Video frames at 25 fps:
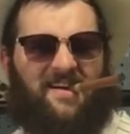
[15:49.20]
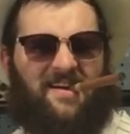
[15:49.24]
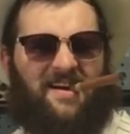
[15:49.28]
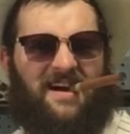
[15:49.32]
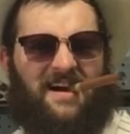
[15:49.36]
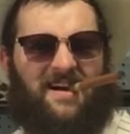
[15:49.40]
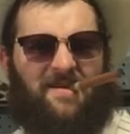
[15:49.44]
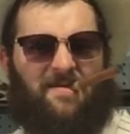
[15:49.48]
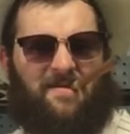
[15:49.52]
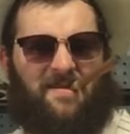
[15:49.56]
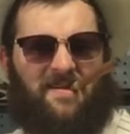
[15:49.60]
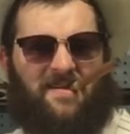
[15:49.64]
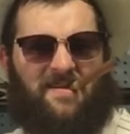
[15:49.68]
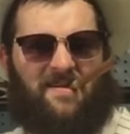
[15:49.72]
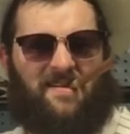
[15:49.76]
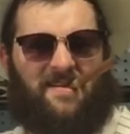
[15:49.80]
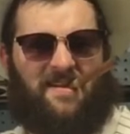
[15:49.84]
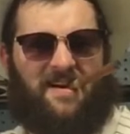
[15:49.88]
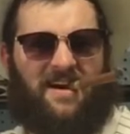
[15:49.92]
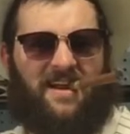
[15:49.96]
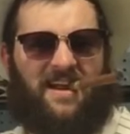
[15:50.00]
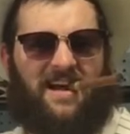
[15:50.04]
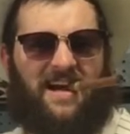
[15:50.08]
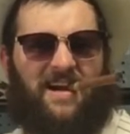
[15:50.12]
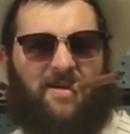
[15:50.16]
I'm just
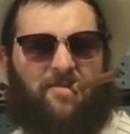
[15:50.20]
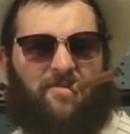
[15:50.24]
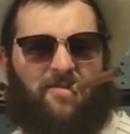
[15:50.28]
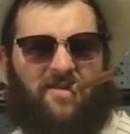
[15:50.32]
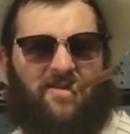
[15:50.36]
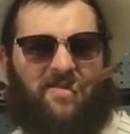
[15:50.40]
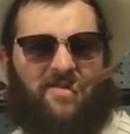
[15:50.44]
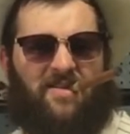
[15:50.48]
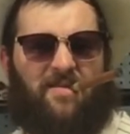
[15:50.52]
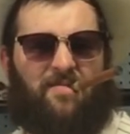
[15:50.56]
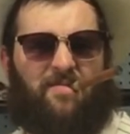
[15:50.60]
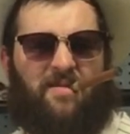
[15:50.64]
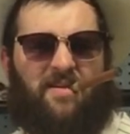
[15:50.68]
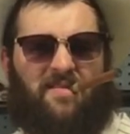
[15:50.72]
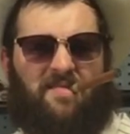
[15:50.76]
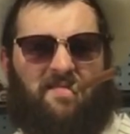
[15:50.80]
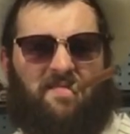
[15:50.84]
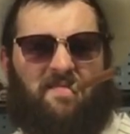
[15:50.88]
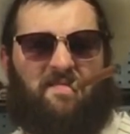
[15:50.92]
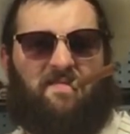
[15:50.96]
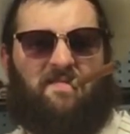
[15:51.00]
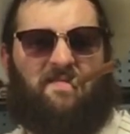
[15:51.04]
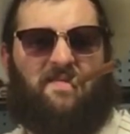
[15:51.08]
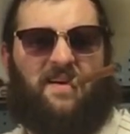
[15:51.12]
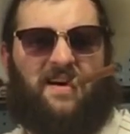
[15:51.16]
not Irish and I'm also
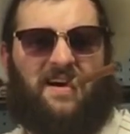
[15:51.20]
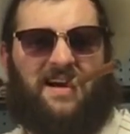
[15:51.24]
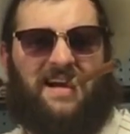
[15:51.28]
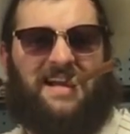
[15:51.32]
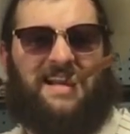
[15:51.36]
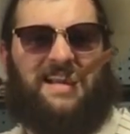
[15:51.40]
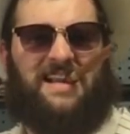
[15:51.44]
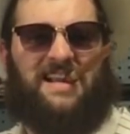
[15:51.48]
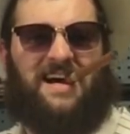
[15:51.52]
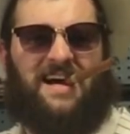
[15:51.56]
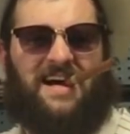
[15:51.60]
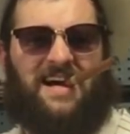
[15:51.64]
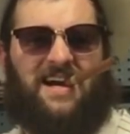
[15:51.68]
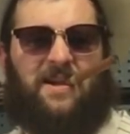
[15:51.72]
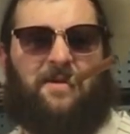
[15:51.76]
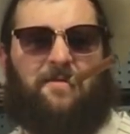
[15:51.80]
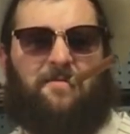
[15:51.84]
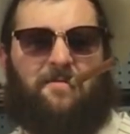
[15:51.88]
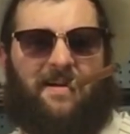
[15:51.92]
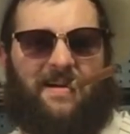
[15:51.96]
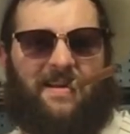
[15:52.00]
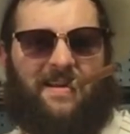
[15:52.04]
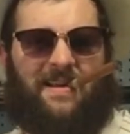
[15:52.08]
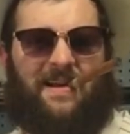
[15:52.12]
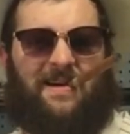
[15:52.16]
fucking dying
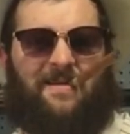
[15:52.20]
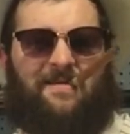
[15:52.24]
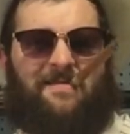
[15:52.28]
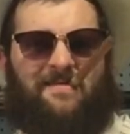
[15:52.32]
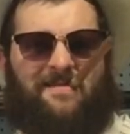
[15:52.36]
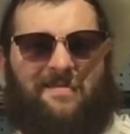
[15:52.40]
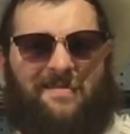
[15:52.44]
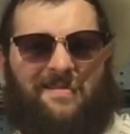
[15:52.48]
right now.